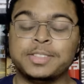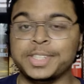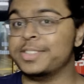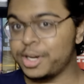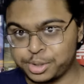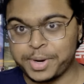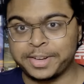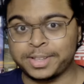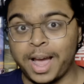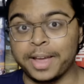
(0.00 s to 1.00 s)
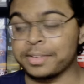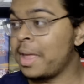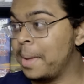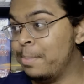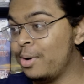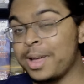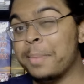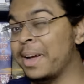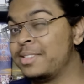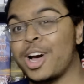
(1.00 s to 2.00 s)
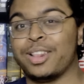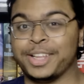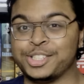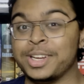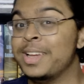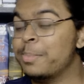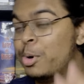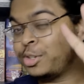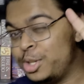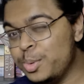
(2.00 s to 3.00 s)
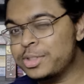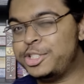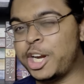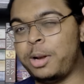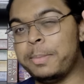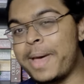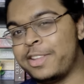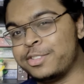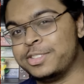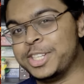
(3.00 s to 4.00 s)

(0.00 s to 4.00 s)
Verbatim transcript: Seas Under Red Skies, a book by Scott Lynch, book 2 in the *Gentleman Bastard